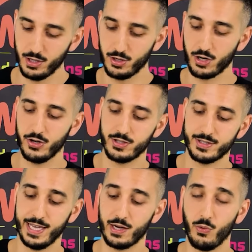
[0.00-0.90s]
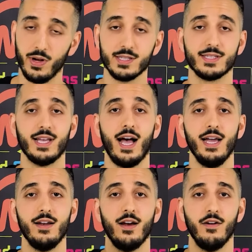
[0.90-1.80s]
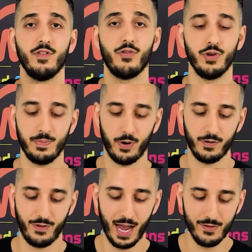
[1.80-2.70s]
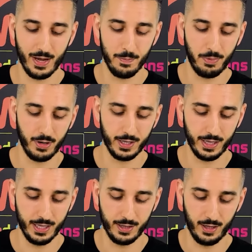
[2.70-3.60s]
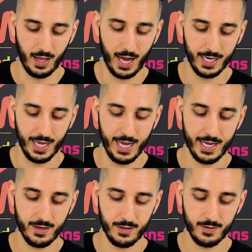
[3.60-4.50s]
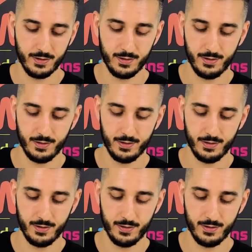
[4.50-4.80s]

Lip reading: You're going to take one side of the 3.5 and put it in the line in,